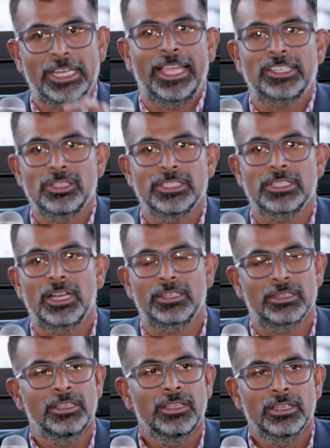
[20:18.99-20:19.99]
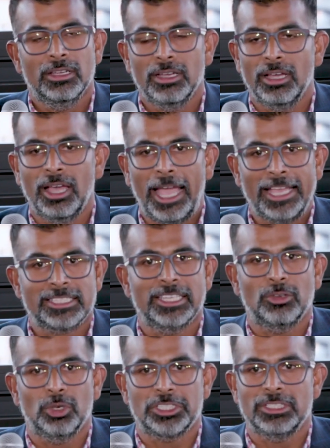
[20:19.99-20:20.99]
You can actually start
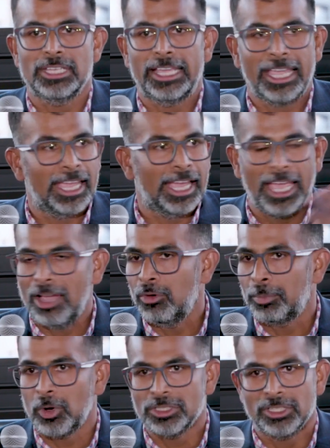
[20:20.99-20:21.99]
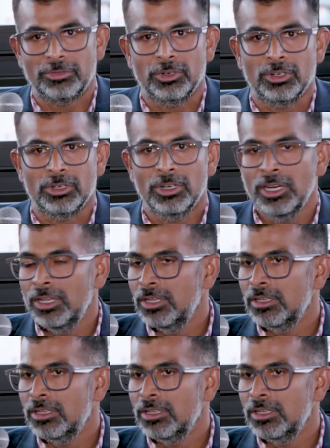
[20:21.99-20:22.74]
asking questions like, hey, I have a project for